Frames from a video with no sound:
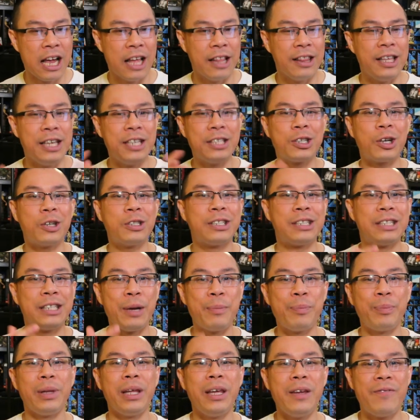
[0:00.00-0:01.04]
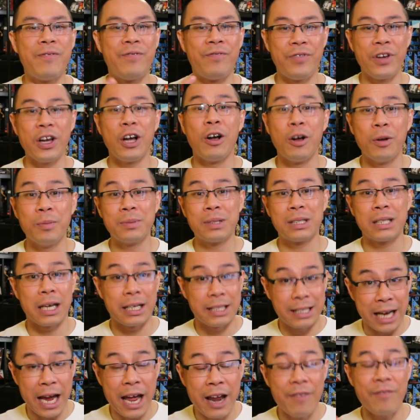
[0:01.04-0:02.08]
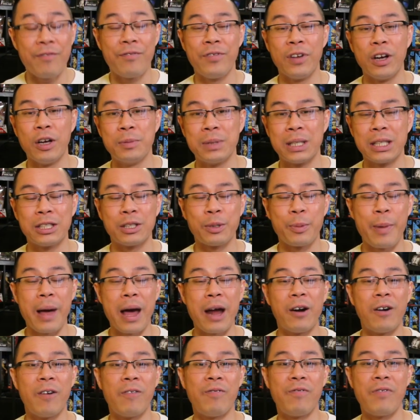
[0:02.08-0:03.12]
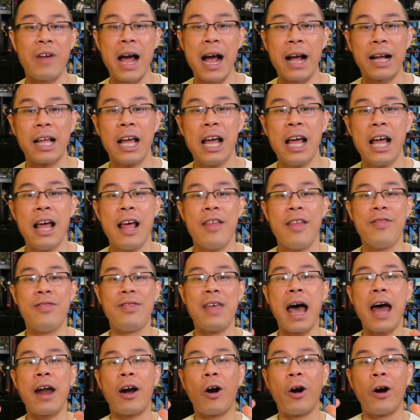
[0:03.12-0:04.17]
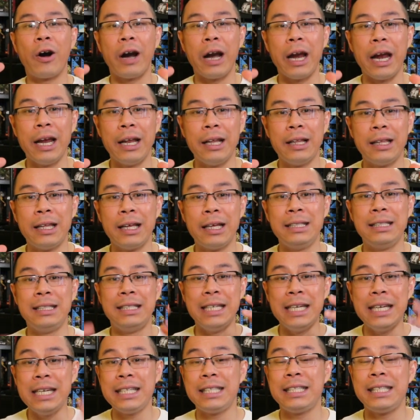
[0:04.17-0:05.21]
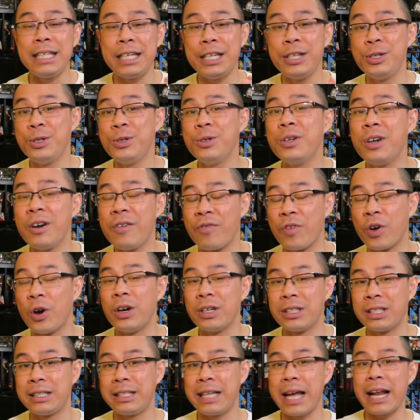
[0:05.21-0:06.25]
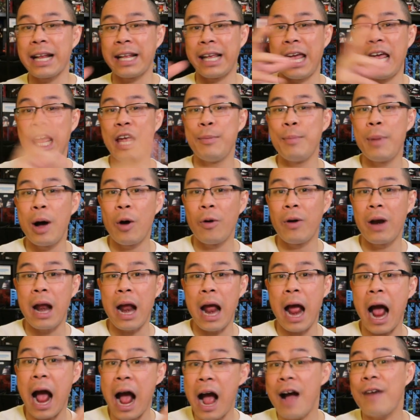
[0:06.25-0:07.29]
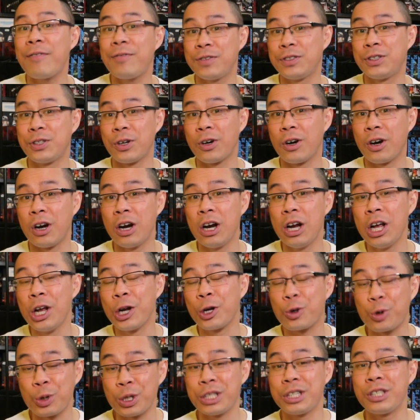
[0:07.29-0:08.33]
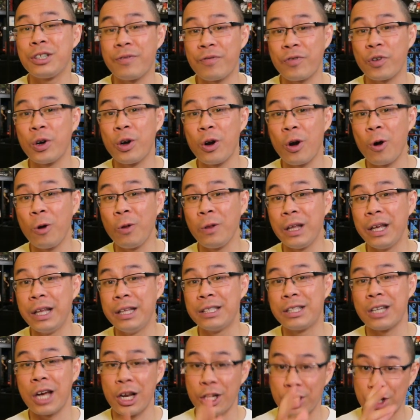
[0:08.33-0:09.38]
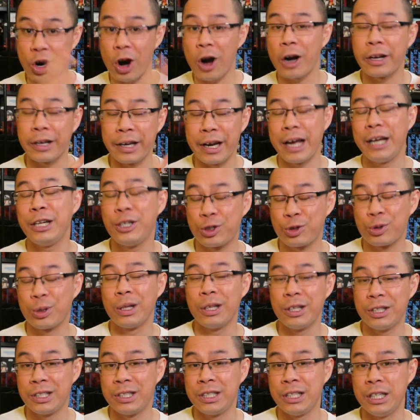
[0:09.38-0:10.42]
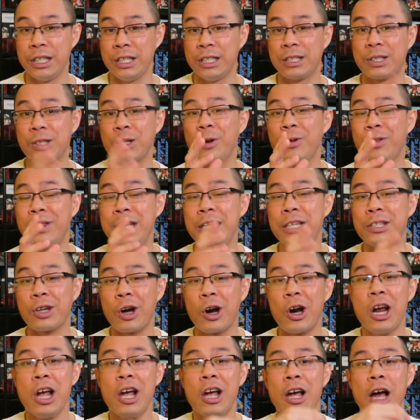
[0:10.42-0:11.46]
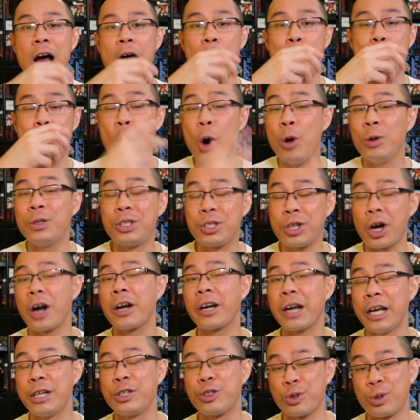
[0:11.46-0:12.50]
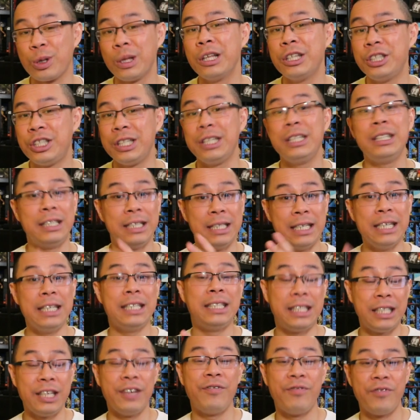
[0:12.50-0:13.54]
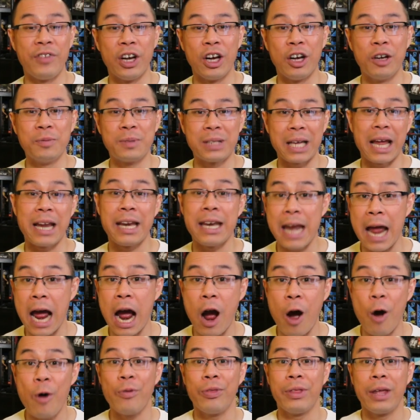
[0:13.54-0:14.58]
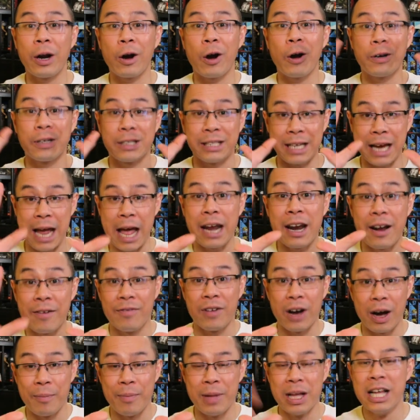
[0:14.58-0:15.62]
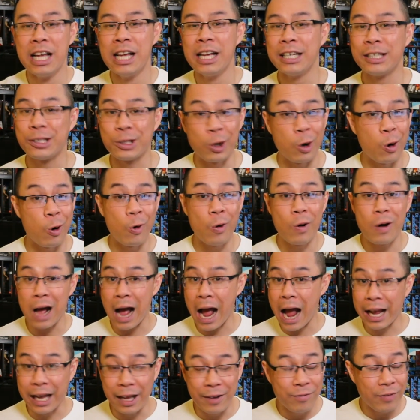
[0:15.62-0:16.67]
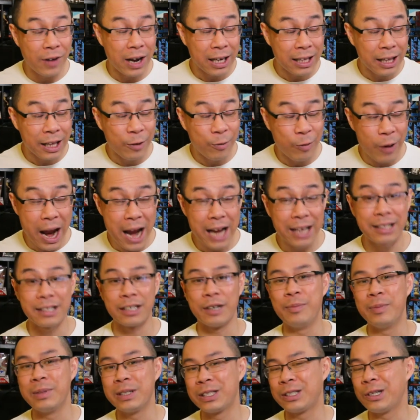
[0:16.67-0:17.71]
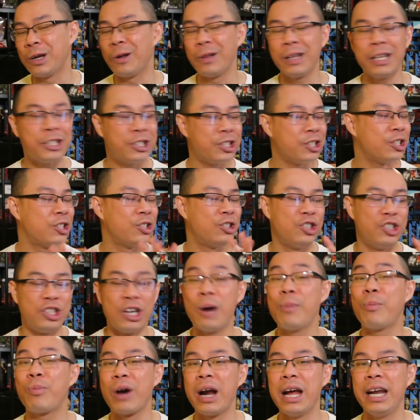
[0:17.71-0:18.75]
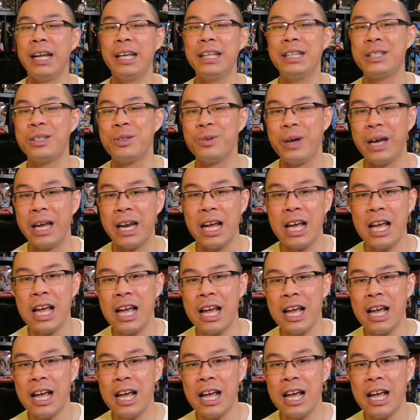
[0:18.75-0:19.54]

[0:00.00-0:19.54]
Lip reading: These are simply films, 10 films as a matter of fact, that are in the DC Universe that came out after Christopher Nolan's Dark Knight Trilogy. So these are post-Dark Knight Trilogy DC films, and now there are 10 of them. So I can finally rank them. So let's just jump right into it.